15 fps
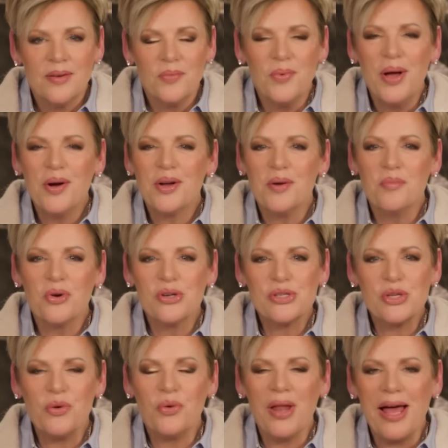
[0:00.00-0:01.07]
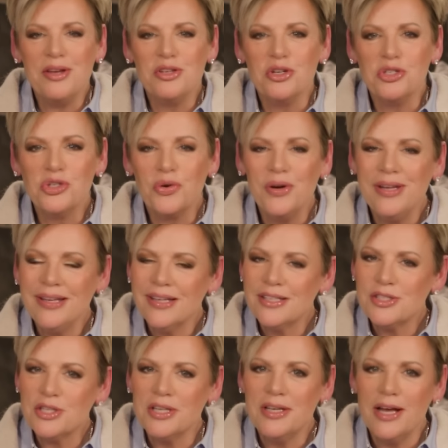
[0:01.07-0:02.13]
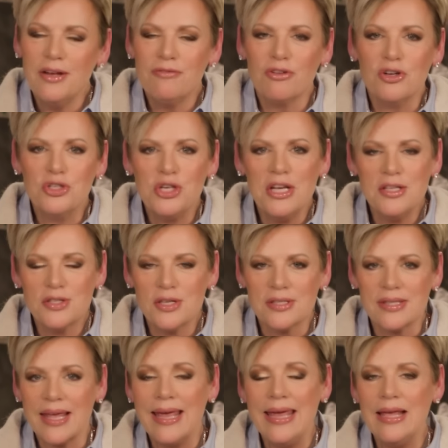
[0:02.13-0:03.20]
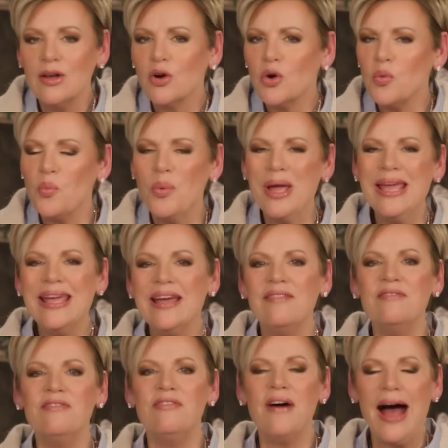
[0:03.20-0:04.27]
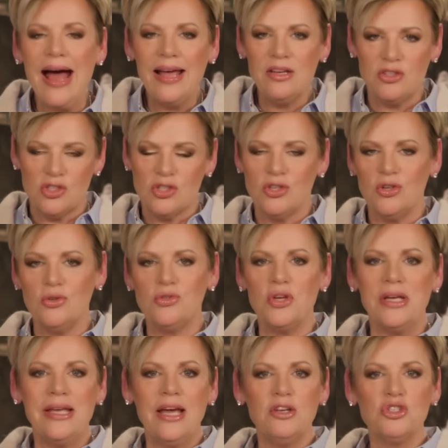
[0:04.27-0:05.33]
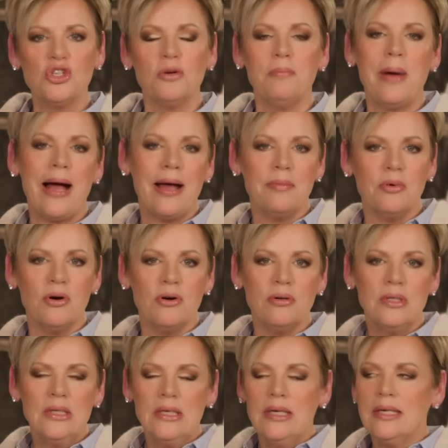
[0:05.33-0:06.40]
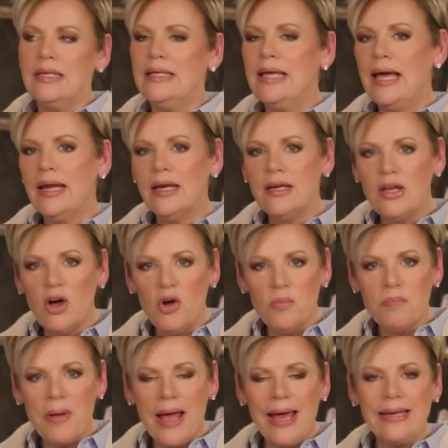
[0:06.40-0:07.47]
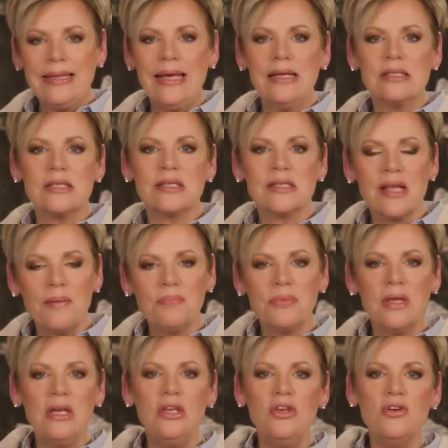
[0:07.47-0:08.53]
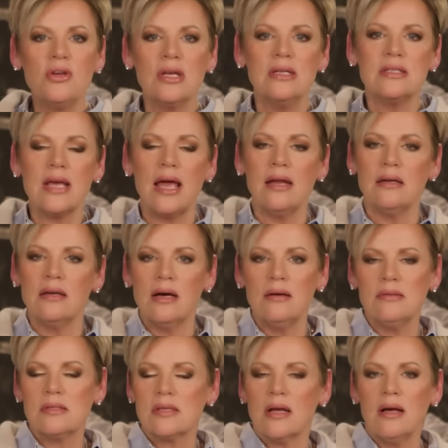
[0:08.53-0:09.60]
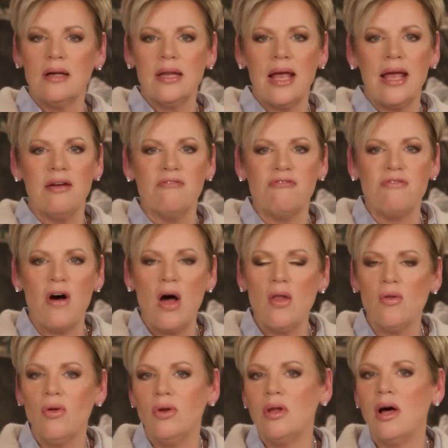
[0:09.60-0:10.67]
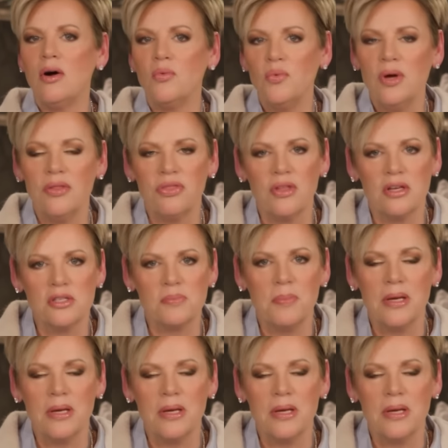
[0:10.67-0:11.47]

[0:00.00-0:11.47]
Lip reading: Welcome. We're so glad you're joining us today for Jesus the Healer. We invite you to get your Bible, get a notepad, get something you can take notes on and follow along with us